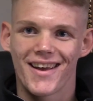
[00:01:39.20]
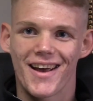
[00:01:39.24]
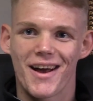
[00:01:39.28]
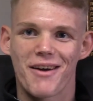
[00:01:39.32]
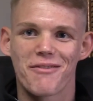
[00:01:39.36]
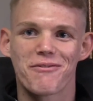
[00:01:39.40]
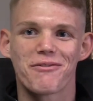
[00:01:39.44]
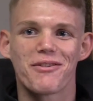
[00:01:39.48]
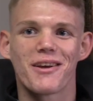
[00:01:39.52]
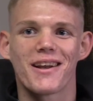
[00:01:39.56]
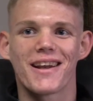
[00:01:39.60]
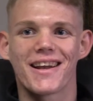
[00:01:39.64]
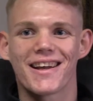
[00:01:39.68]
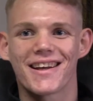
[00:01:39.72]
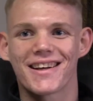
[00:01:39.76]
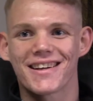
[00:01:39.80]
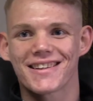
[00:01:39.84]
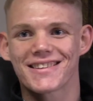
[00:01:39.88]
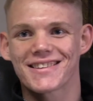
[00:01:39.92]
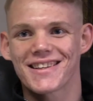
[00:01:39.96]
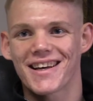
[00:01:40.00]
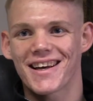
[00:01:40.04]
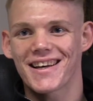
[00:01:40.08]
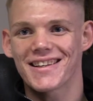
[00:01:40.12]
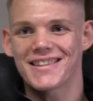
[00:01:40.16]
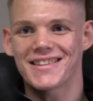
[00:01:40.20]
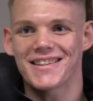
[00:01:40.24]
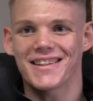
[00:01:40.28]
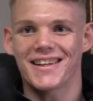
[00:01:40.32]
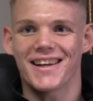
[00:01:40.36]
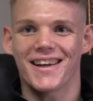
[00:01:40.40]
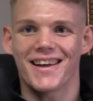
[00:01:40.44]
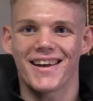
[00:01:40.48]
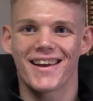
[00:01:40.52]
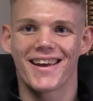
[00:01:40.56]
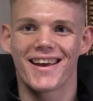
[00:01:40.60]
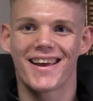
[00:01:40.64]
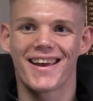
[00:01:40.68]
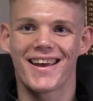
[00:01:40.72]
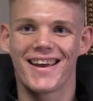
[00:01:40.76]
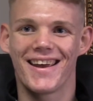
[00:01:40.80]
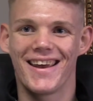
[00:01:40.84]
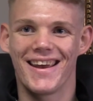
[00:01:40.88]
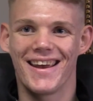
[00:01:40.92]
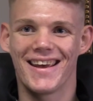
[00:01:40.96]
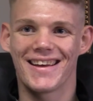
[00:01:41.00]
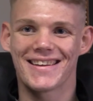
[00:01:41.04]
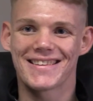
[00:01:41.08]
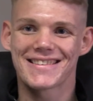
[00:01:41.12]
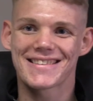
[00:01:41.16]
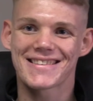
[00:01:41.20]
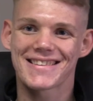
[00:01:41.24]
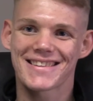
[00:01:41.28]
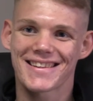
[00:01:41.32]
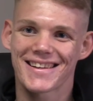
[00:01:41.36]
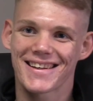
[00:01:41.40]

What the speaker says: I'm feeling excited, eh? Yes.